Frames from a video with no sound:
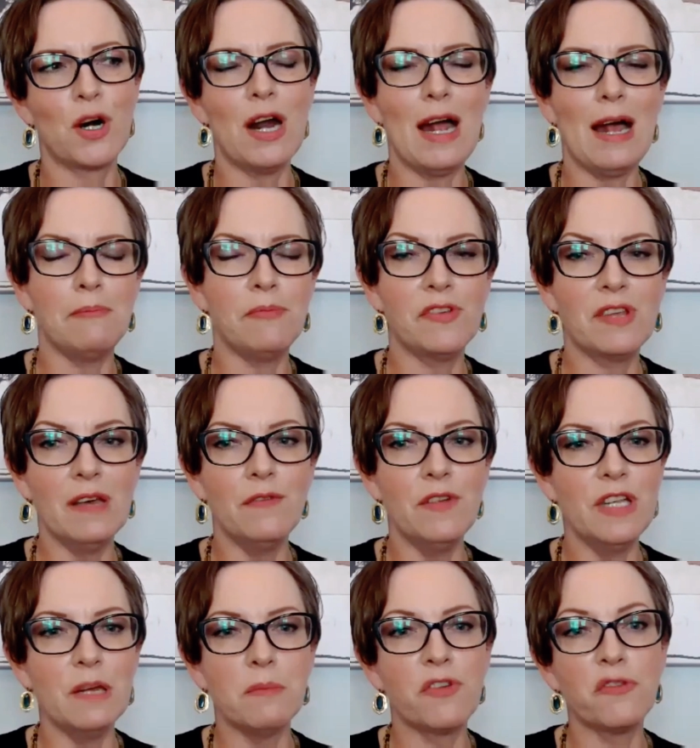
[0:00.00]
perhaps
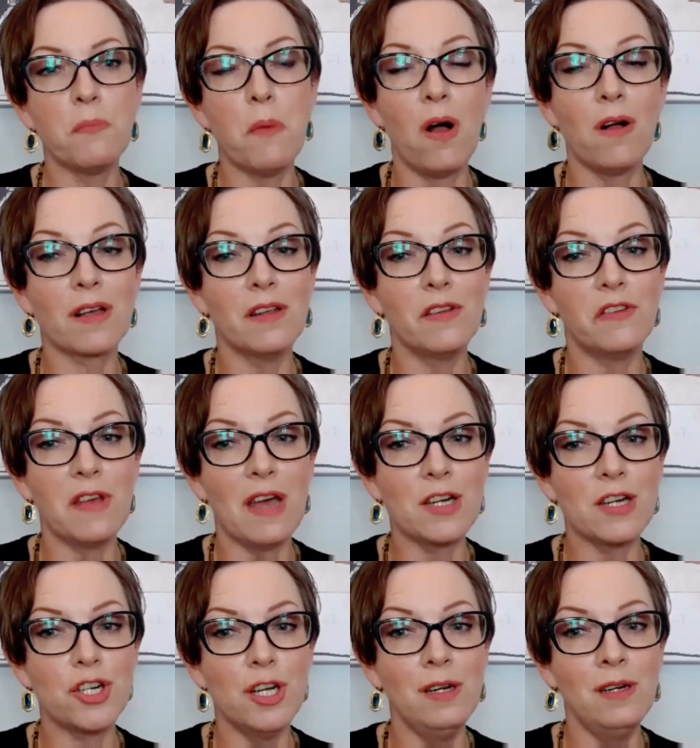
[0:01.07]
giving them a small
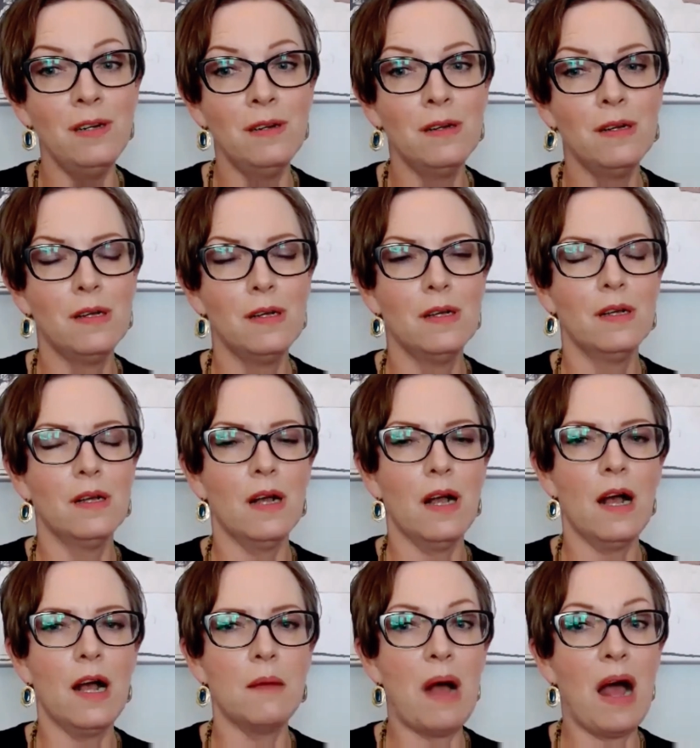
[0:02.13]
concession?
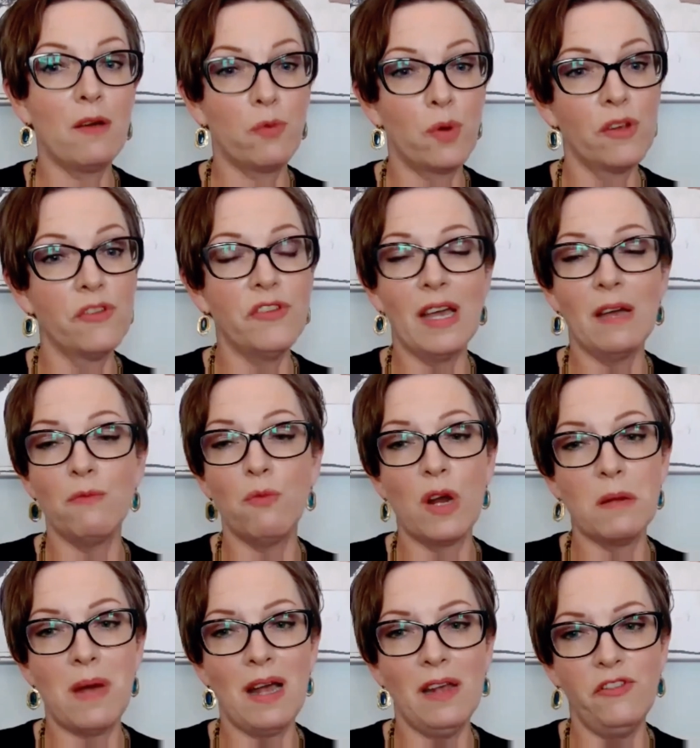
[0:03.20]
I will say
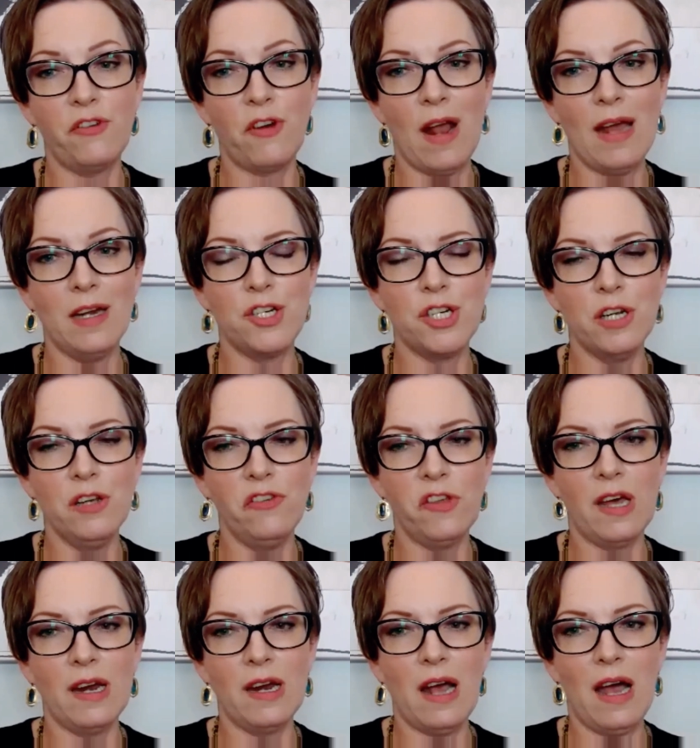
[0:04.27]
one of my strategies
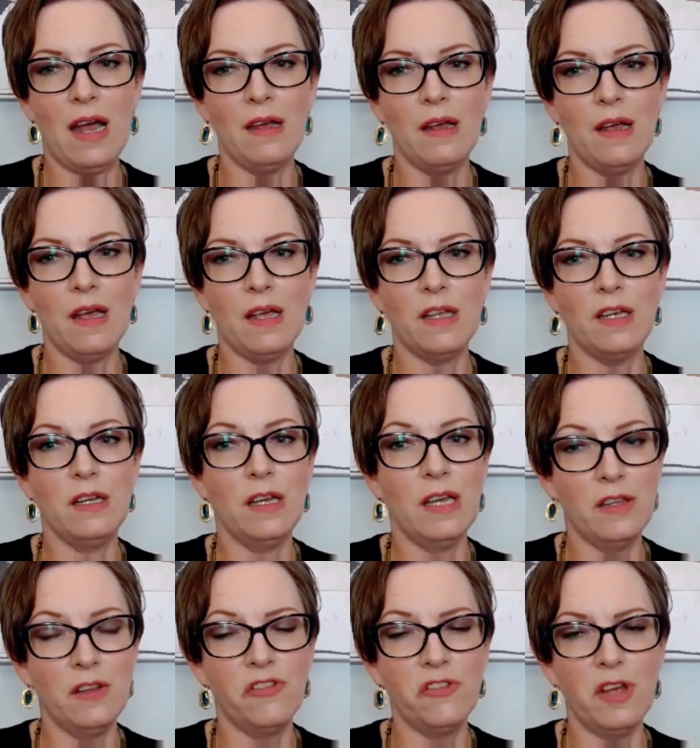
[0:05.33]
that
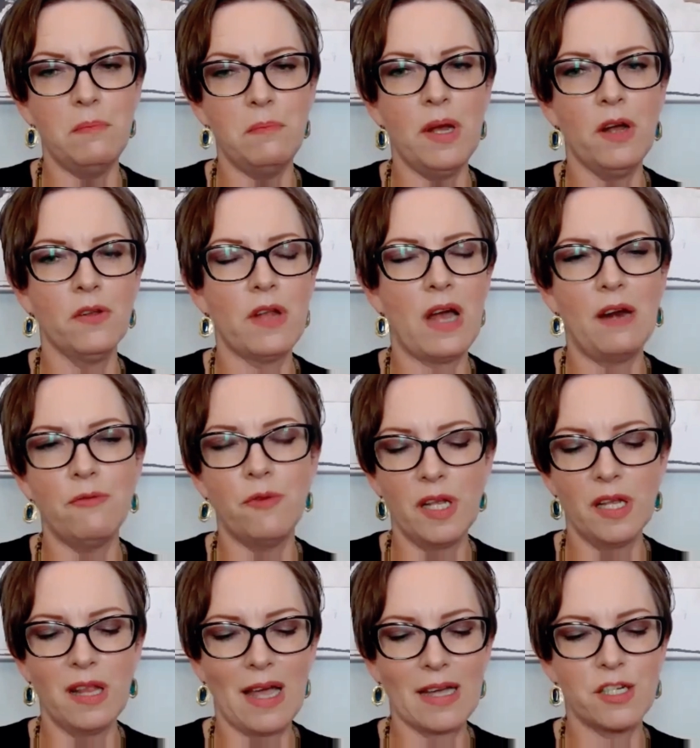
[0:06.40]
in the Sun Belt, I
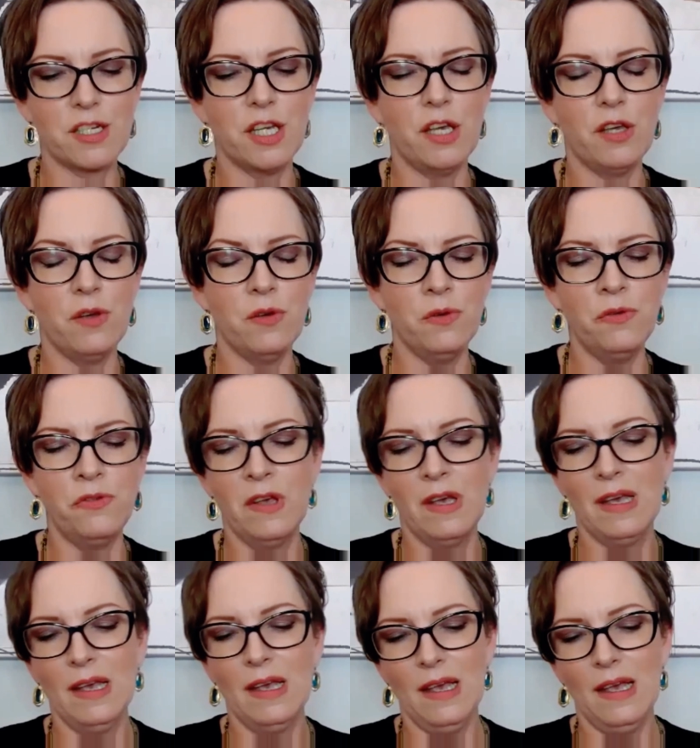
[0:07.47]
really like to use
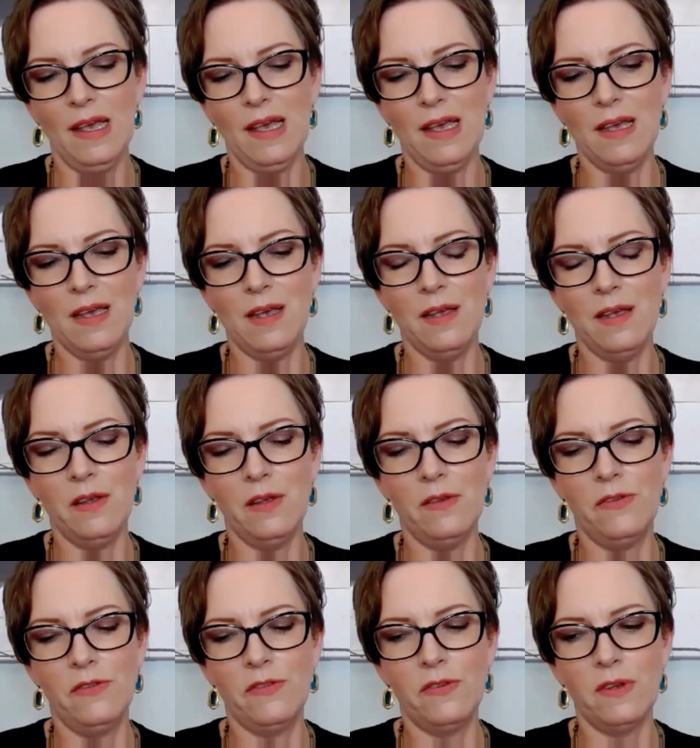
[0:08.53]

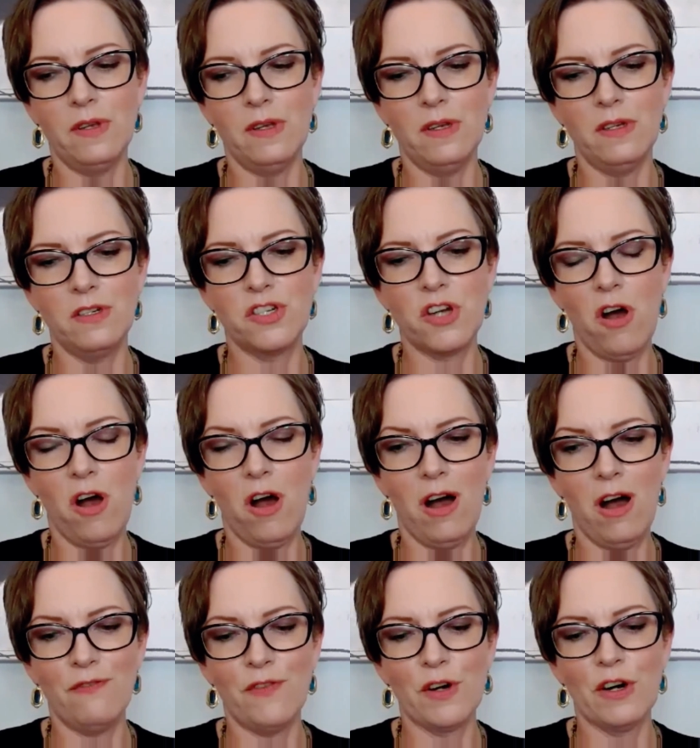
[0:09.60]
is to
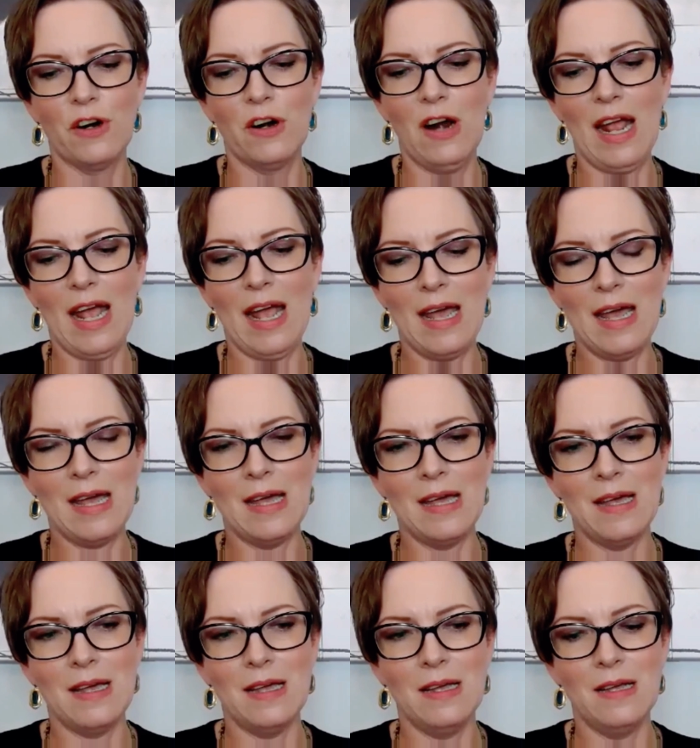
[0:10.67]
offer
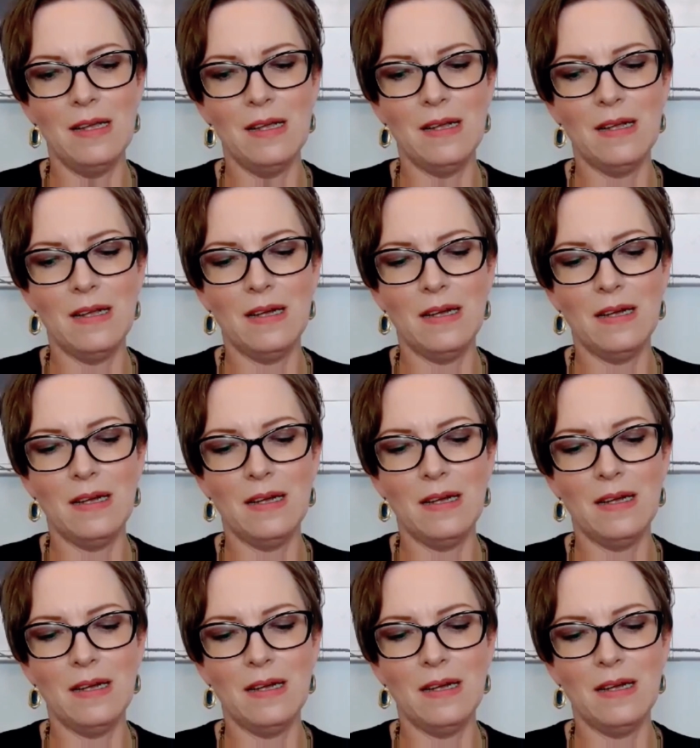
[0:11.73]
to